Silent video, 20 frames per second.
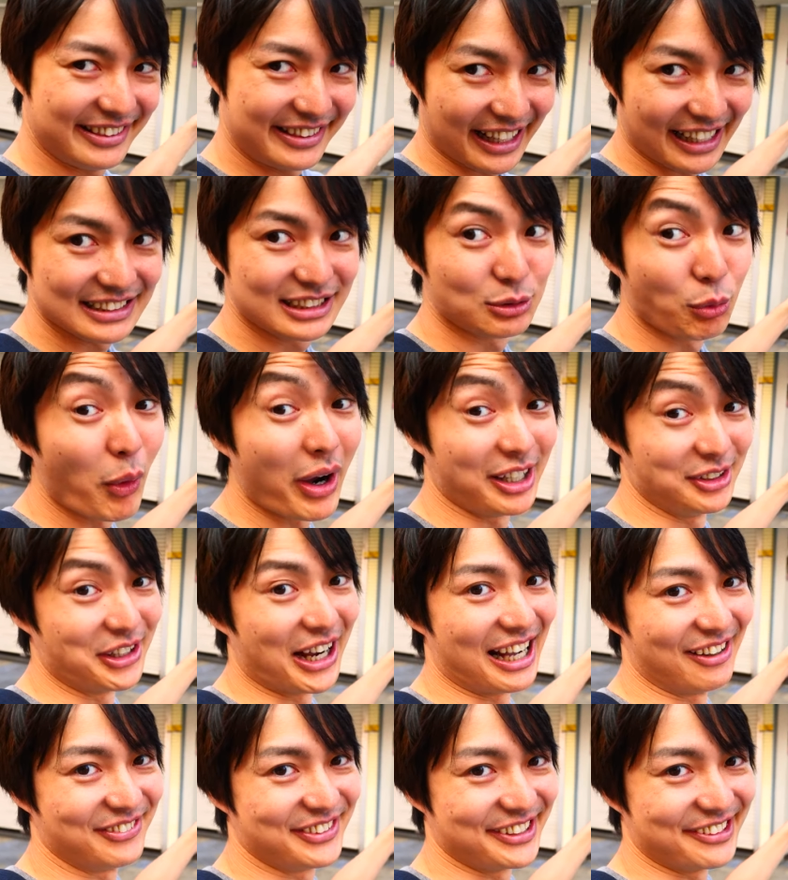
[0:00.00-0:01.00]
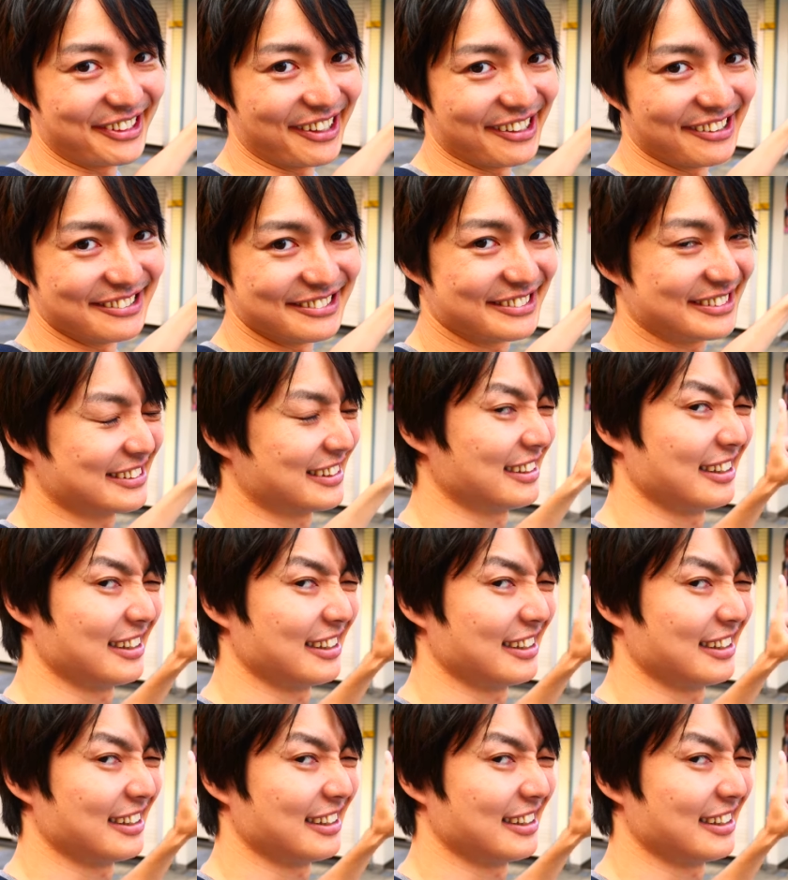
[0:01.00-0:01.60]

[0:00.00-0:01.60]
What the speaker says: That's where you have to go.